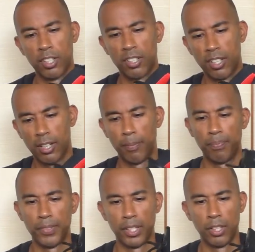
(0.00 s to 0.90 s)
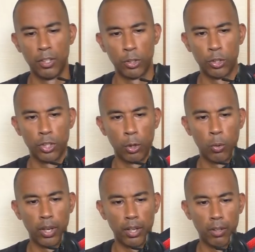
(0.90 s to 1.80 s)
I just, you know, just a
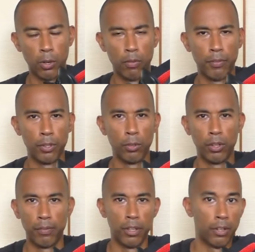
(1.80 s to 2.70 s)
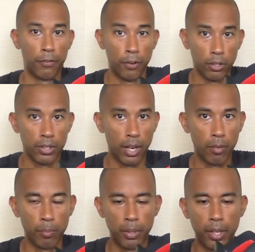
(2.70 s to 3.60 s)
quick overview of the first
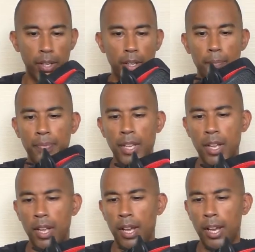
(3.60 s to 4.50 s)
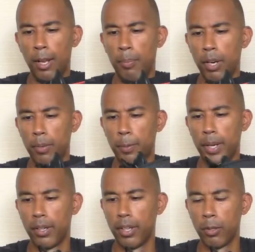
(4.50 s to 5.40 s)
time playing in it. And probably in
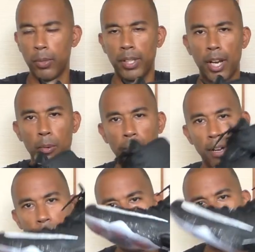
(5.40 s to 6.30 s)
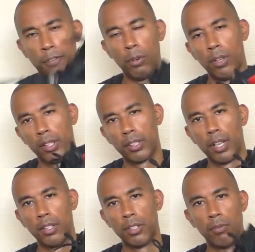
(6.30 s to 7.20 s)
about another week I will have the full
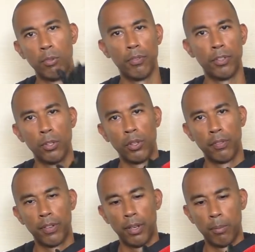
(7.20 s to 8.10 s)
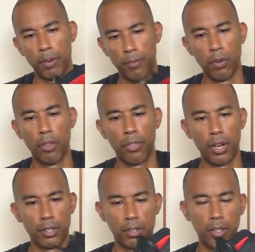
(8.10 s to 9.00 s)
extensive review of my full
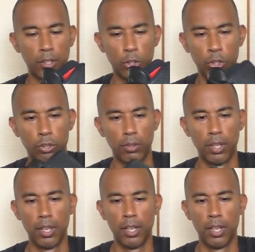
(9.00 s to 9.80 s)
thoughts on this shoe.